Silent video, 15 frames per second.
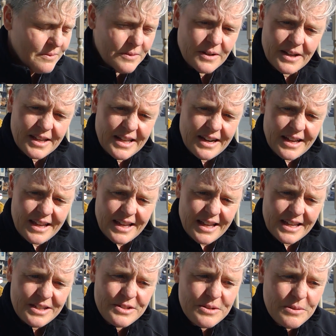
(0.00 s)
And
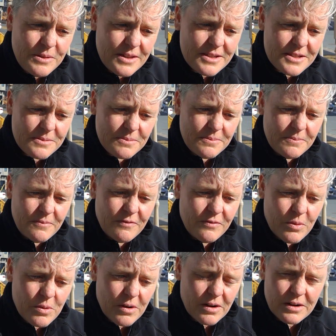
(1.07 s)
I do this
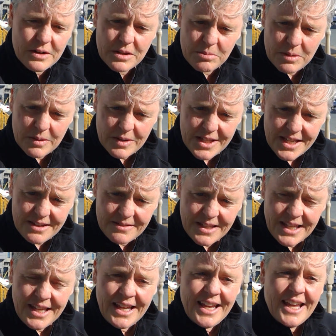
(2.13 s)
for our community
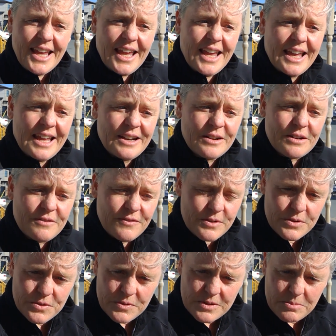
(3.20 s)
and our
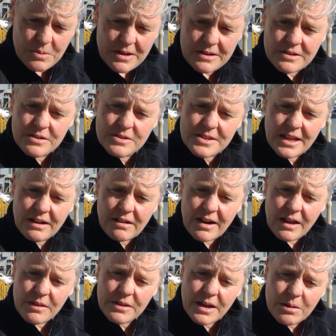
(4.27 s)
first responders and our
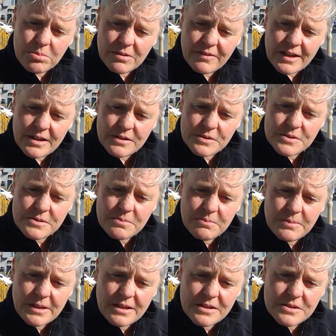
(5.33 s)
healthcare providers
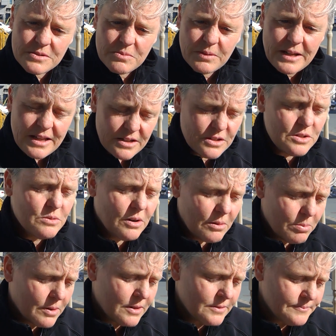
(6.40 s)
because we need to do our
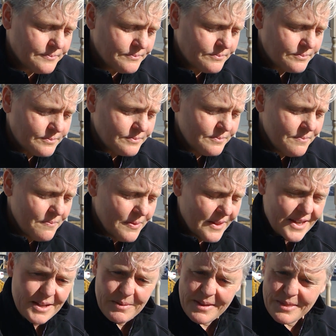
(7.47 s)
part.
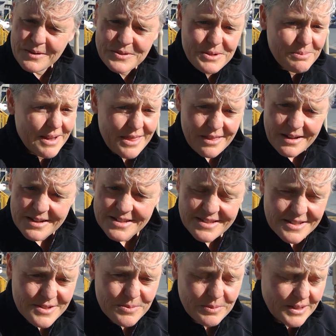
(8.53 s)
Anyway, those are my thoughts
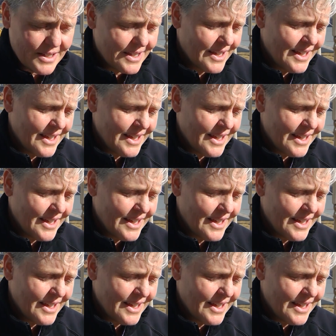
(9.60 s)
this week.